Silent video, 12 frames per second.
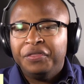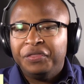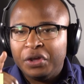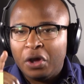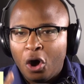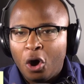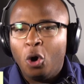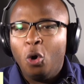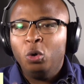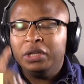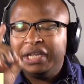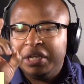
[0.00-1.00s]
The
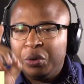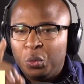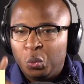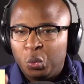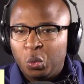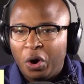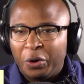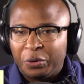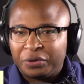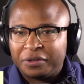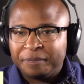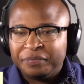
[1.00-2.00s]
only
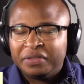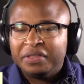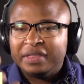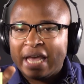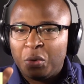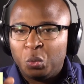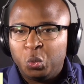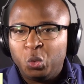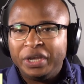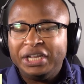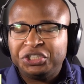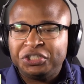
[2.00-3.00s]
work that
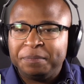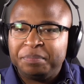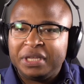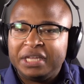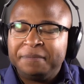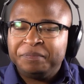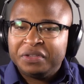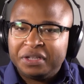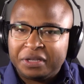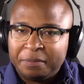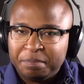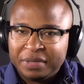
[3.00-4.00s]
we should be
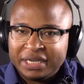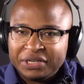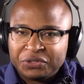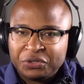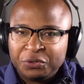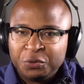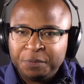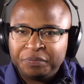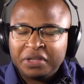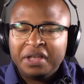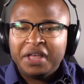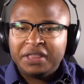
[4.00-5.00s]
committed to,
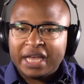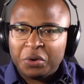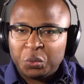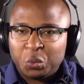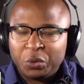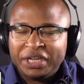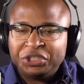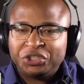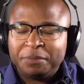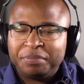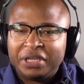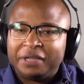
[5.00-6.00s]
that we
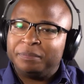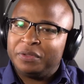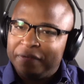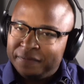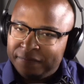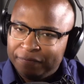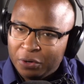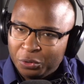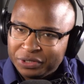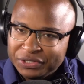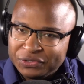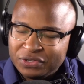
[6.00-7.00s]
should be
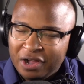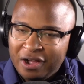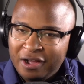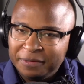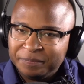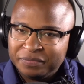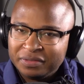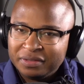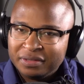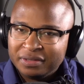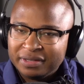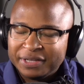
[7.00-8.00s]
focused on,
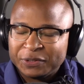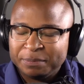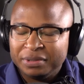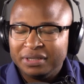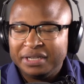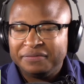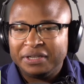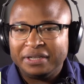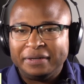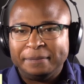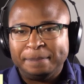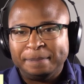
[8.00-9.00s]
is believing
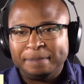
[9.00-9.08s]
Him.